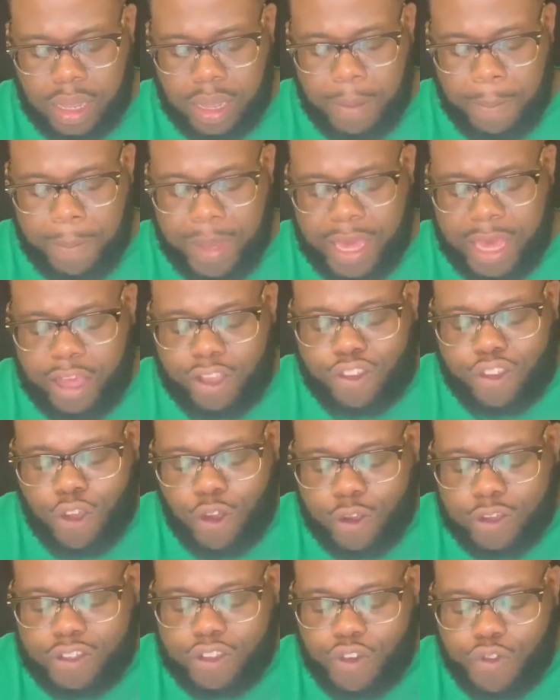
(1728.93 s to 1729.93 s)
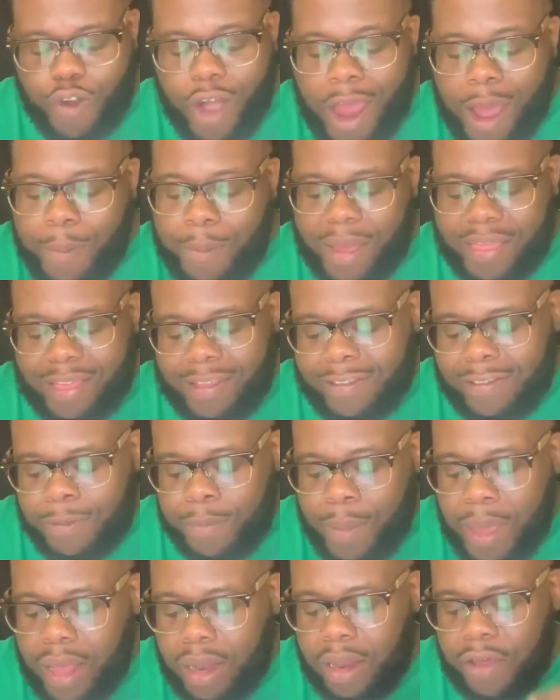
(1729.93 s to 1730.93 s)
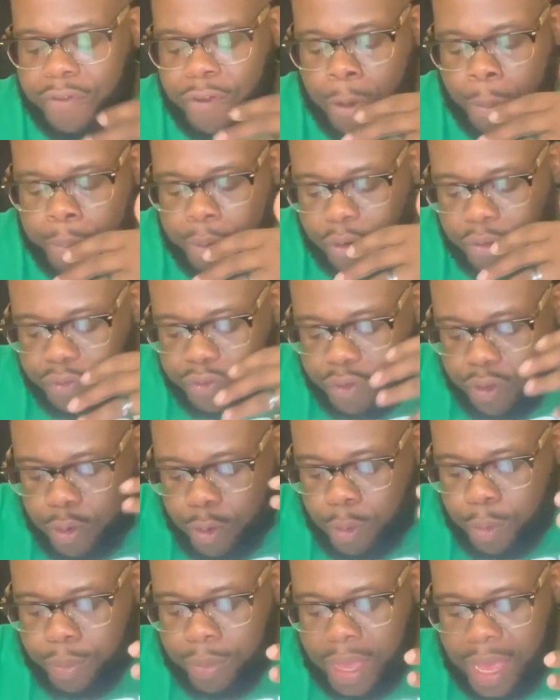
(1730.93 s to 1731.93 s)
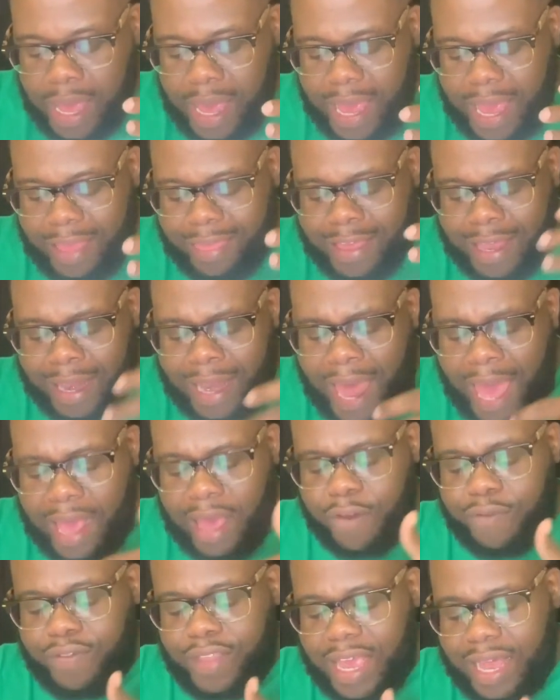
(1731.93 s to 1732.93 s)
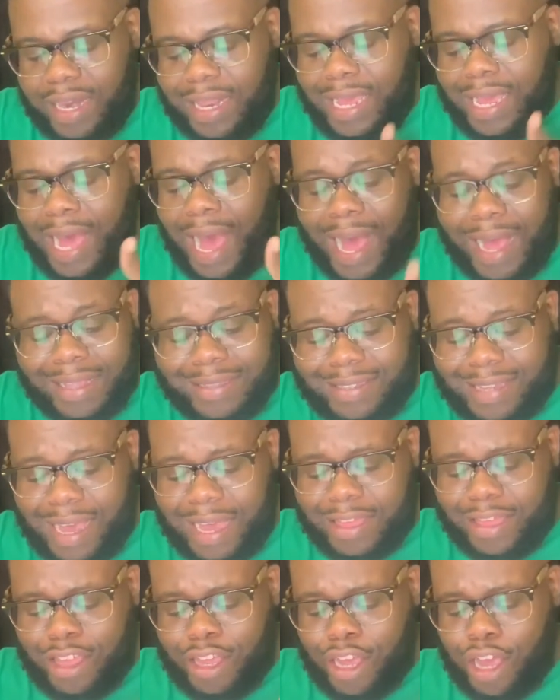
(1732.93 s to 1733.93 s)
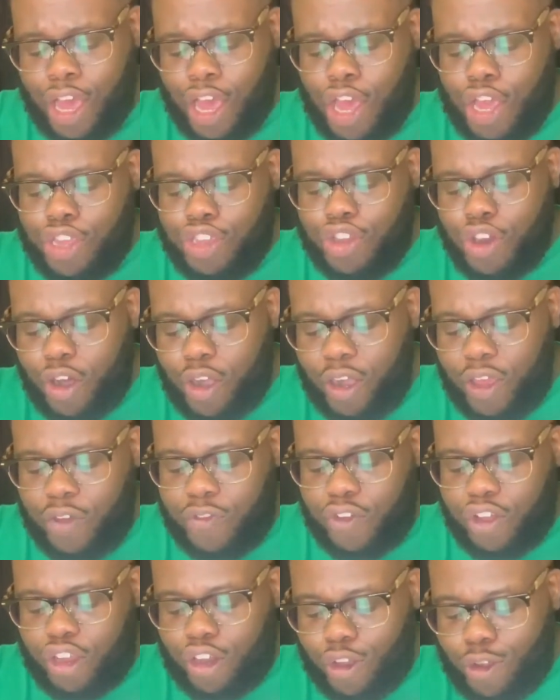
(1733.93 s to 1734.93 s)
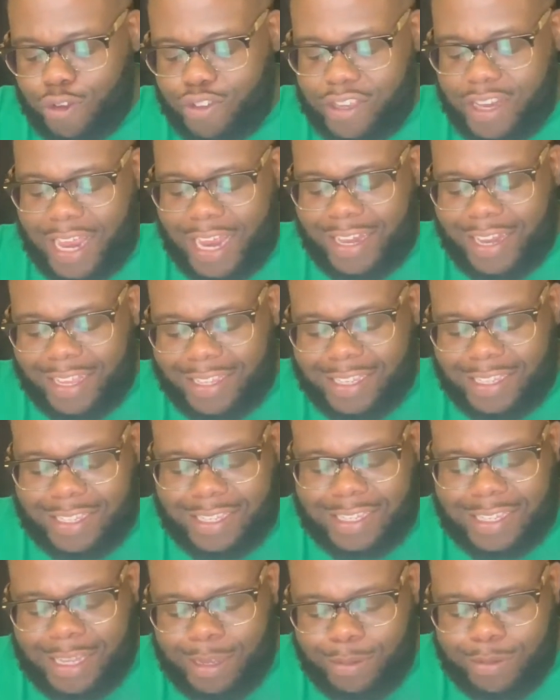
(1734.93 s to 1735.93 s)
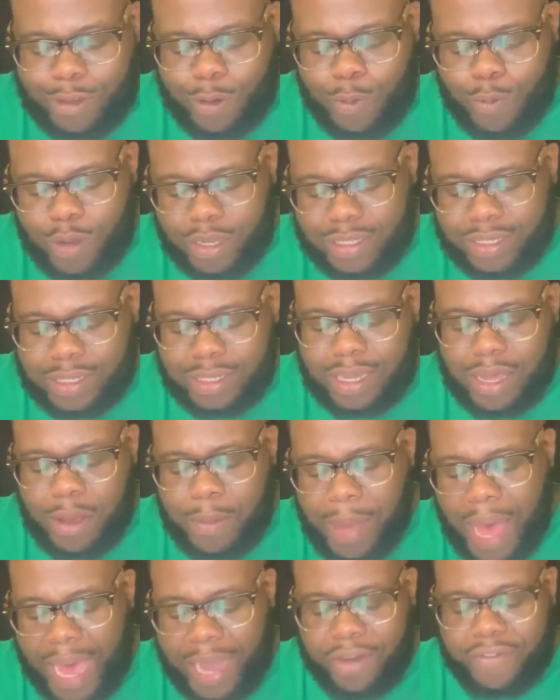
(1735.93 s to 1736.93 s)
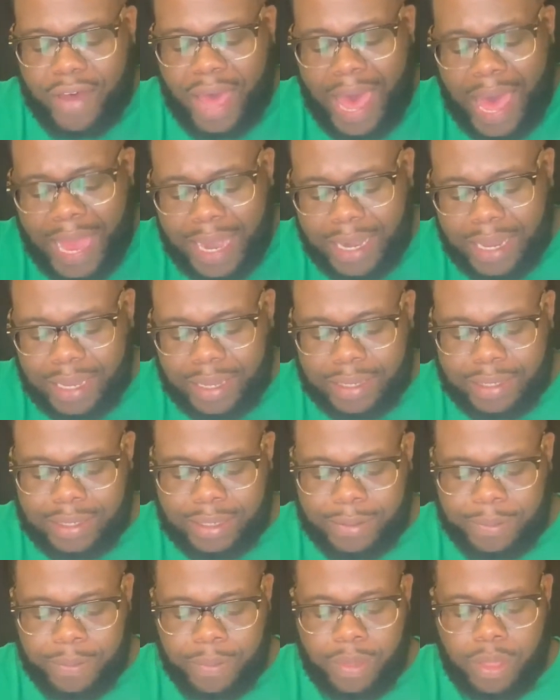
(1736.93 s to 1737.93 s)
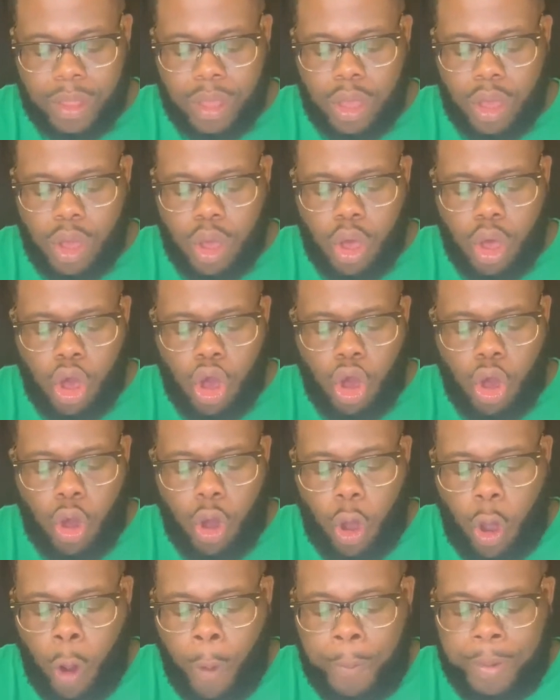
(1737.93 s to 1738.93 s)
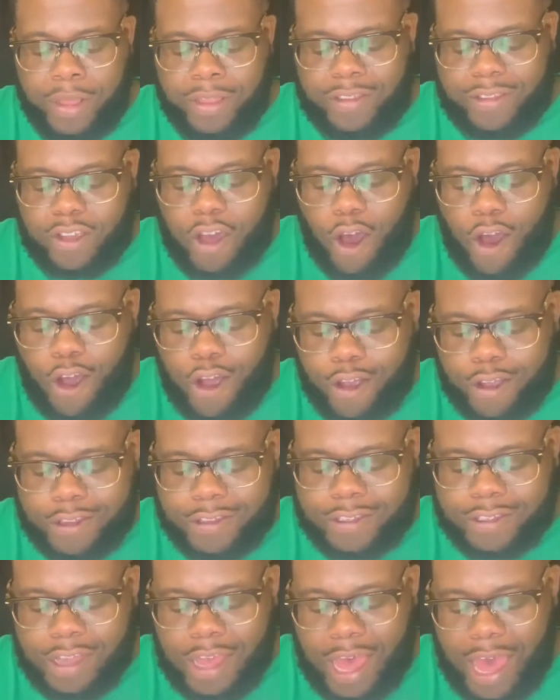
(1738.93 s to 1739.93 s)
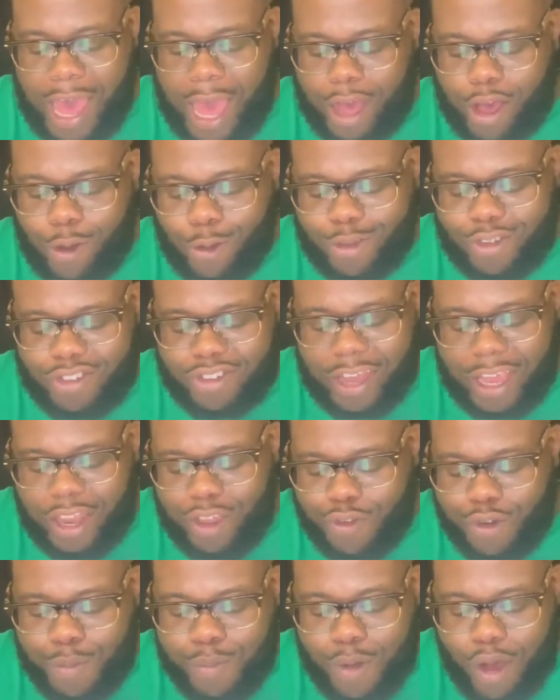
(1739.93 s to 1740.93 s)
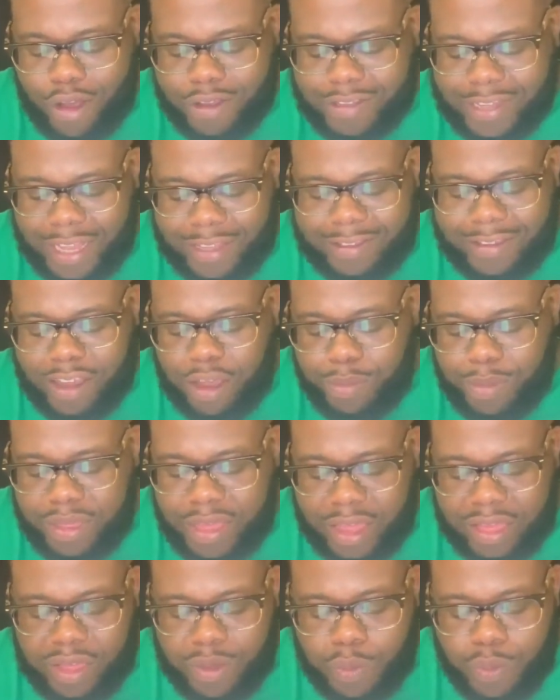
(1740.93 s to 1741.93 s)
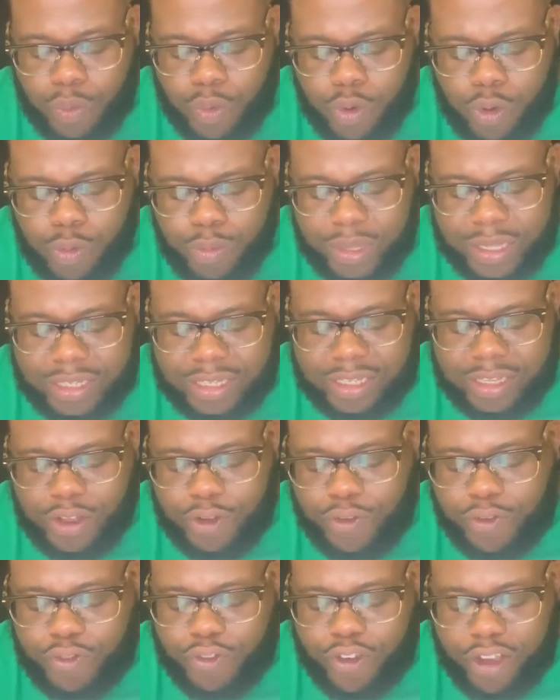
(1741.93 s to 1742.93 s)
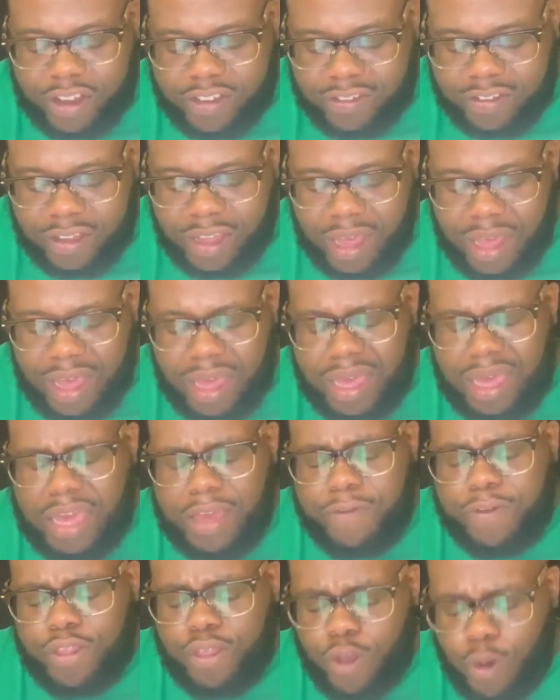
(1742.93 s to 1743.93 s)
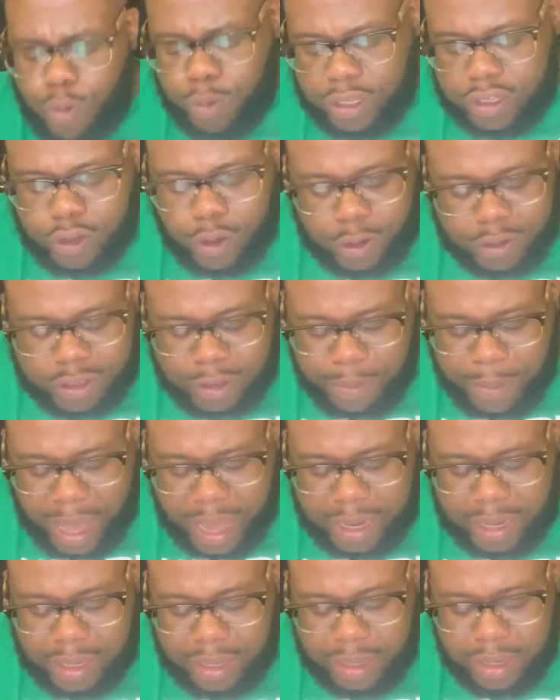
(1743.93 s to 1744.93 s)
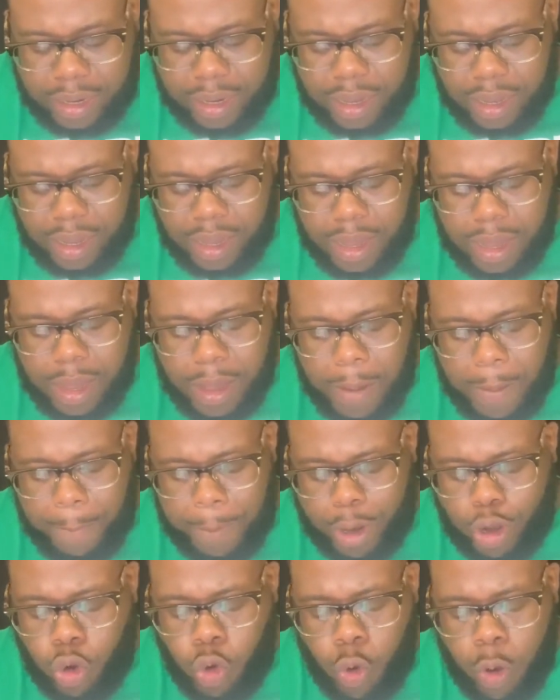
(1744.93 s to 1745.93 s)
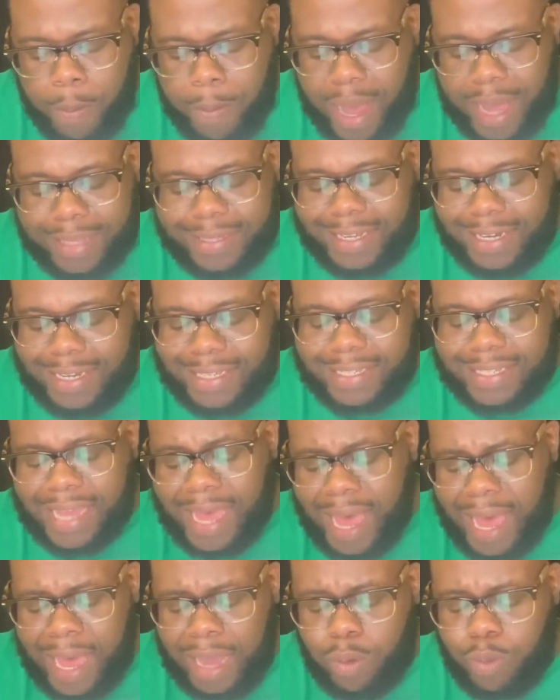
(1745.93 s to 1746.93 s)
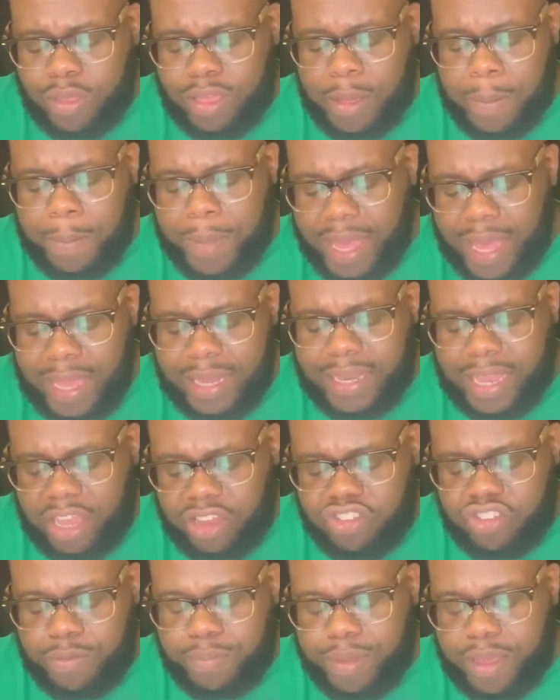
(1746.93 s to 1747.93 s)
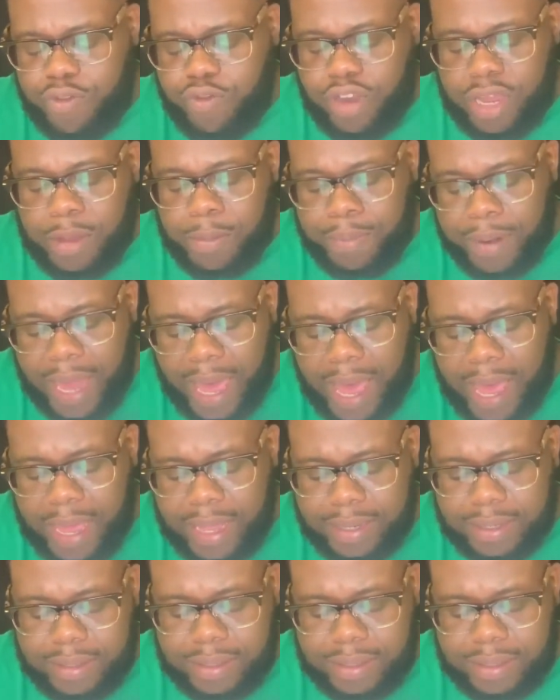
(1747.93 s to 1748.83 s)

being tossed around by the smell of her perfume and the lack of daily contact, the yearning for closure that doesn't seem to want to come out of hiding. Open scars echo shady remarks that tell me that the wound is still fresh, even though talked about it. But who am I to decide when the Band-Aid should be reapplied?